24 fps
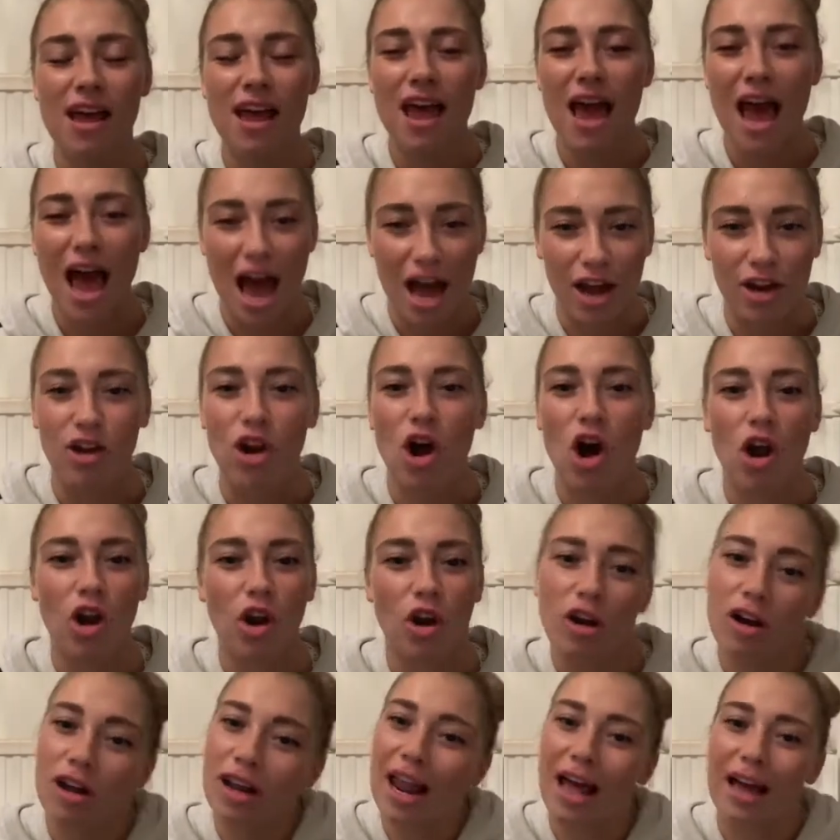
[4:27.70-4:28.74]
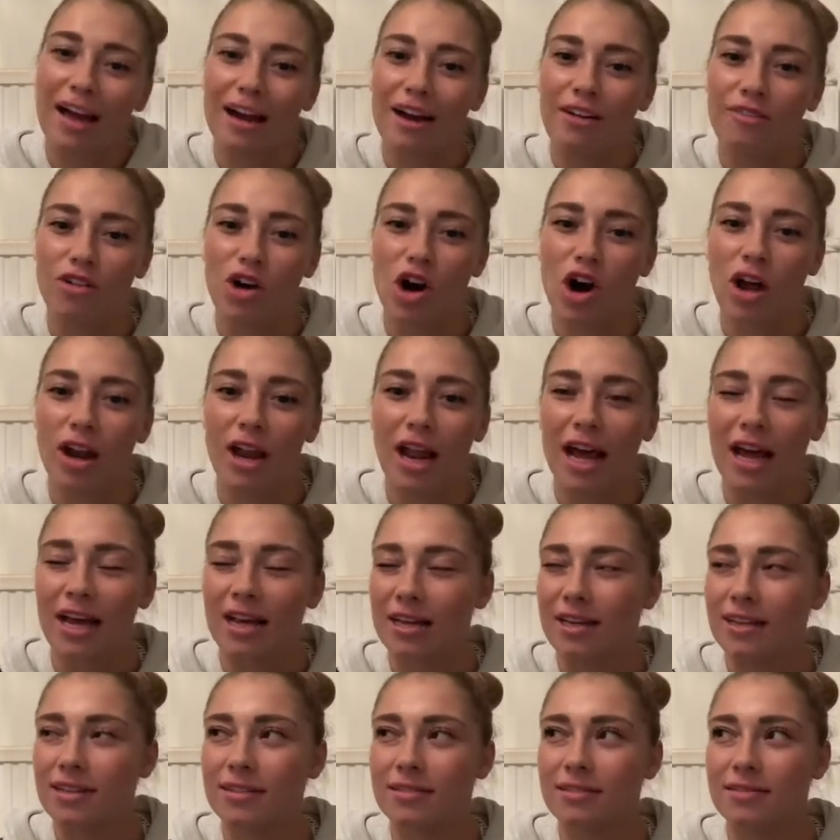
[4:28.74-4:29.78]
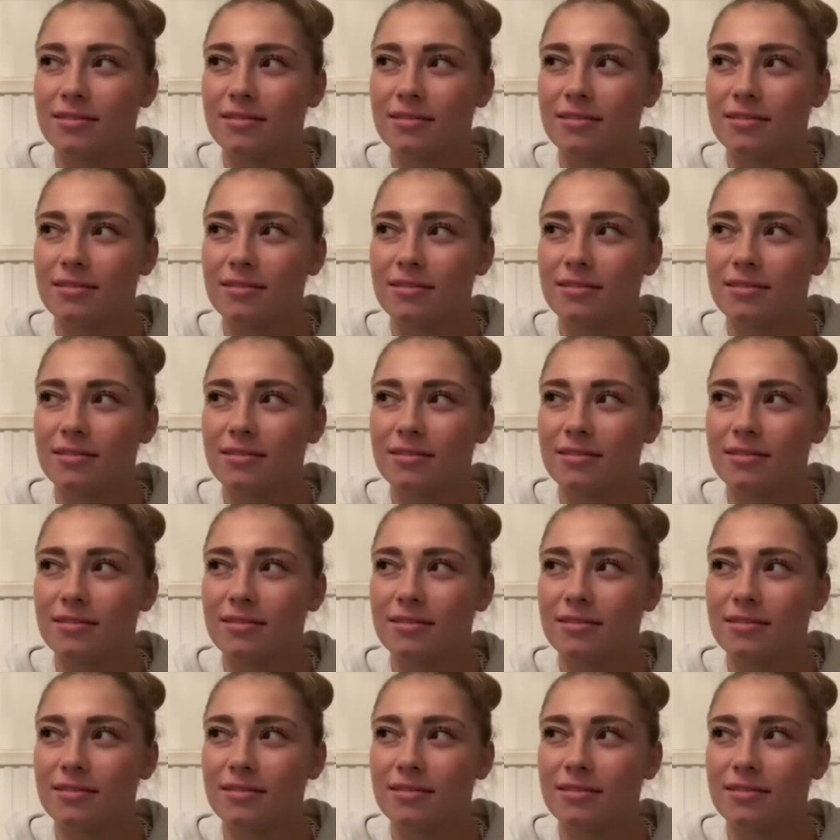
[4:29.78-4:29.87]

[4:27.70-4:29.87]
and not look like I've got like